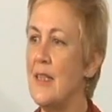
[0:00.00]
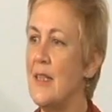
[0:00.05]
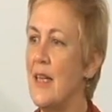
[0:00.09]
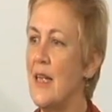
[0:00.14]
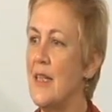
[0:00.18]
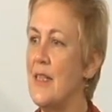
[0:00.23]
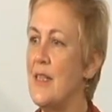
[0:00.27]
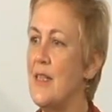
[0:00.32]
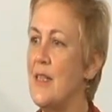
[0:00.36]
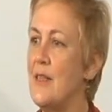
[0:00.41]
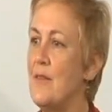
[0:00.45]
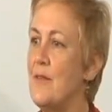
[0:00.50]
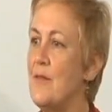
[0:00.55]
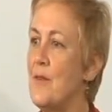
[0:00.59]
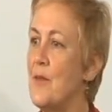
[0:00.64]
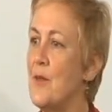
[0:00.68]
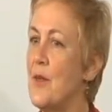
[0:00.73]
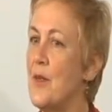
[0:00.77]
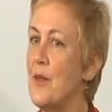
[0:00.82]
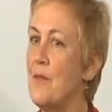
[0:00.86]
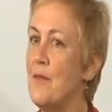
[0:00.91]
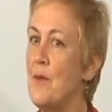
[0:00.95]
in
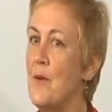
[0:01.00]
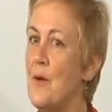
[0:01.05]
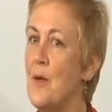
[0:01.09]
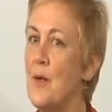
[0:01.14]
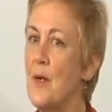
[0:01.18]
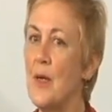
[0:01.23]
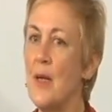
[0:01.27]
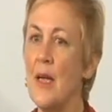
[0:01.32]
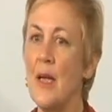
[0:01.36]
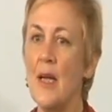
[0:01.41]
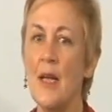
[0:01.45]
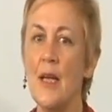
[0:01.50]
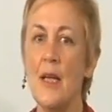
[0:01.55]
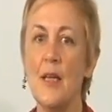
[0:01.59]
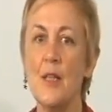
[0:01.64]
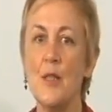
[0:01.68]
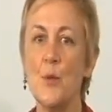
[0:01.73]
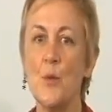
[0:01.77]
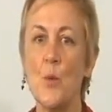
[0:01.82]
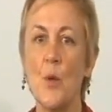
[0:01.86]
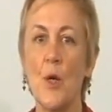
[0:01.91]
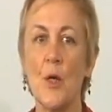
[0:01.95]
1944,
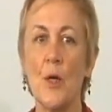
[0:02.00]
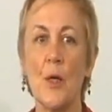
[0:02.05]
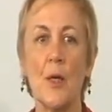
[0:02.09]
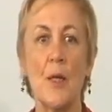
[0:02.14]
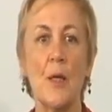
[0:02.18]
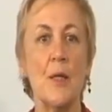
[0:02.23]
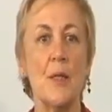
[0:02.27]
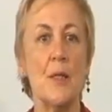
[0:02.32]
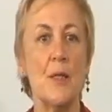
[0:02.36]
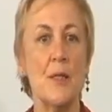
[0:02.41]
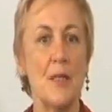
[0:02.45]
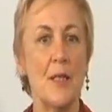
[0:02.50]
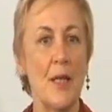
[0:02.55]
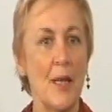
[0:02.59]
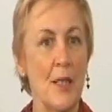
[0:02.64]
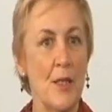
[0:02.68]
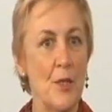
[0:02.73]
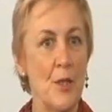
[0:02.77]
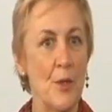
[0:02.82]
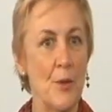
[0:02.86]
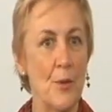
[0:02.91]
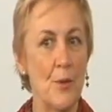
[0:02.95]
his work
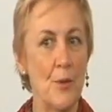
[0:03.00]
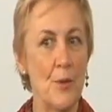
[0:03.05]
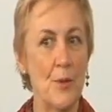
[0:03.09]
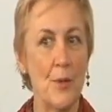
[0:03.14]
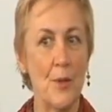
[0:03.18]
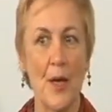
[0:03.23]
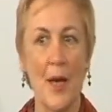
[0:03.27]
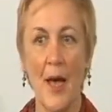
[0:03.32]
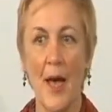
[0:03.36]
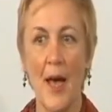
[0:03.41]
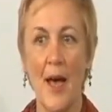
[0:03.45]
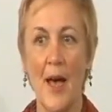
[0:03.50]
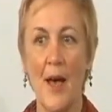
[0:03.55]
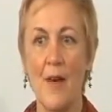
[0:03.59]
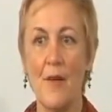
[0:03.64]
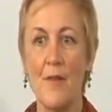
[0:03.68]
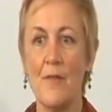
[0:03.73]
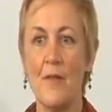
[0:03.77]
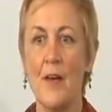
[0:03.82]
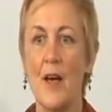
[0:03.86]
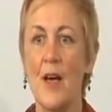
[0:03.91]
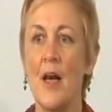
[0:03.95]
continued to
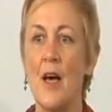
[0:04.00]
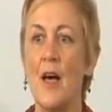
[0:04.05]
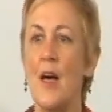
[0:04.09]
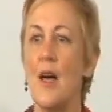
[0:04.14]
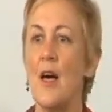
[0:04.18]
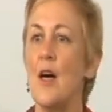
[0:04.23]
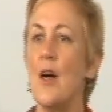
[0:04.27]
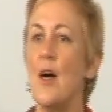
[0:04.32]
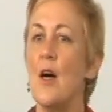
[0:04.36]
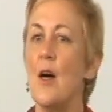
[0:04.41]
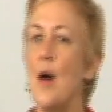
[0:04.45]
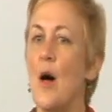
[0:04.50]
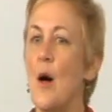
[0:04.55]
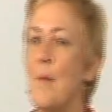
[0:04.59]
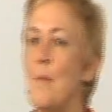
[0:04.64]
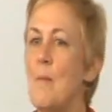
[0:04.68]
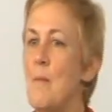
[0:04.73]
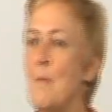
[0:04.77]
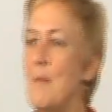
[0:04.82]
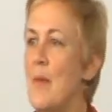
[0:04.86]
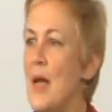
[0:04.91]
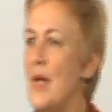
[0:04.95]
have a
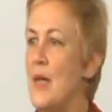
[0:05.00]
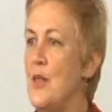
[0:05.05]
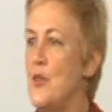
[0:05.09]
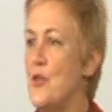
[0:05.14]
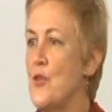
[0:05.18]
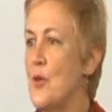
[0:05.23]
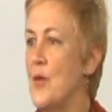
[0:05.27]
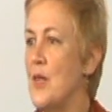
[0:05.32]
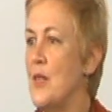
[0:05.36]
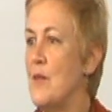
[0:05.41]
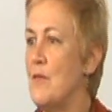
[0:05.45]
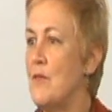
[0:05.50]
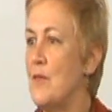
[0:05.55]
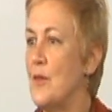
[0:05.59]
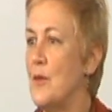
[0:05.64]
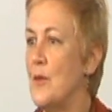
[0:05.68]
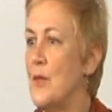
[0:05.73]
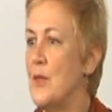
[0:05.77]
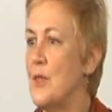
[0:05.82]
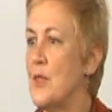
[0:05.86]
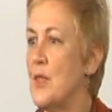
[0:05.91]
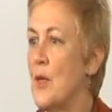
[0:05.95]
major
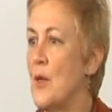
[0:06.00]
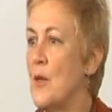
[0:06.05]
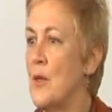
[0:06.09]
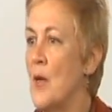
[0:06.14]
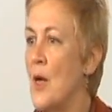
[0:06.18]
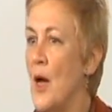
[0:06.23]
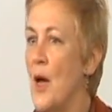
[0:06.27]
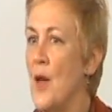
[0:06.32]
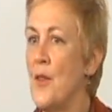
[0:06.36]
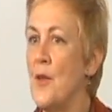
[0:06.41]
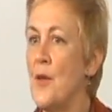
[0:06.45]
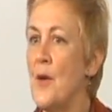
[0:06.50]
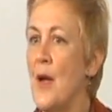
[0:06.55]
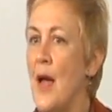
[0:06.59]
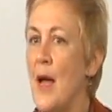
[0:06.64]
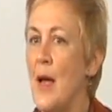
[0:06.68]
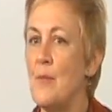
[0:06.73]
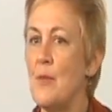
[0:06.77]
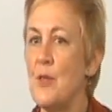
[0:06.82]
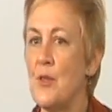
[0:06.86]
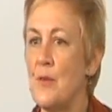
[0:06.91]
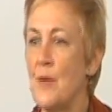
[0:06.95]
influence on other
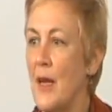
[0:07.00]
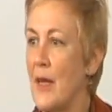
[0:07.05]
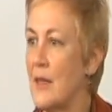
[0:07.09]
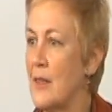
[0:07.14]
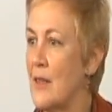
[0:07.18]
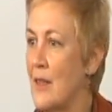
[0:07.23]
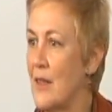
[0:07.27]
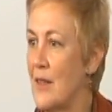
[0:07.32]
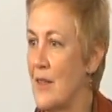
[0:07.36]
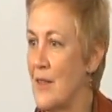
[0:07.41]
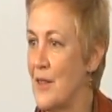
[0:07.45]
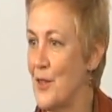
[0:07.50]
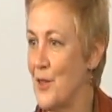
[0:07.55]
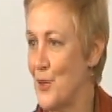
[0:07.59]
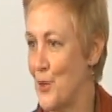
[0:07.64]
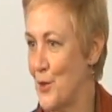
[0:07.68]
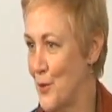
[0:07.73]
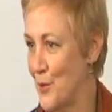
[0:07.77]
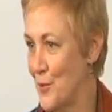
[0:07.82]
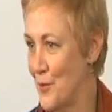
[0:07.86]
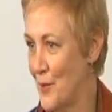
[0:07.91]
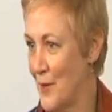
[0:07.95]
abstract
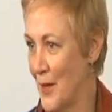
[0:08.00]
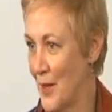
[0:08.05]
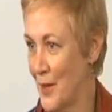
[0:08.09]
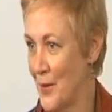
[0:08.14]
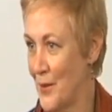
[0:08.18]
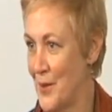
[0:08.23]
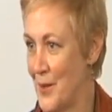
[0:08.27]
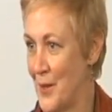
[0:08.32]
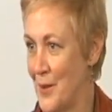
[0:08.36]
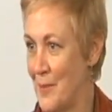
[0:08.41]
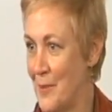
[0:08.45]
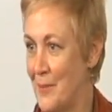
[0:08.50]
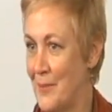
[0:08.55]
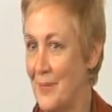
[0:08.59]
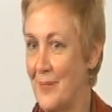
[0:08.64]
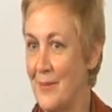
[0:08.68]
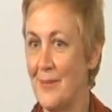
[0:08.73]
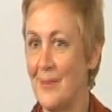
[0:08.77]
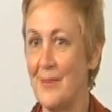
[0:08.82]
artists who followed him.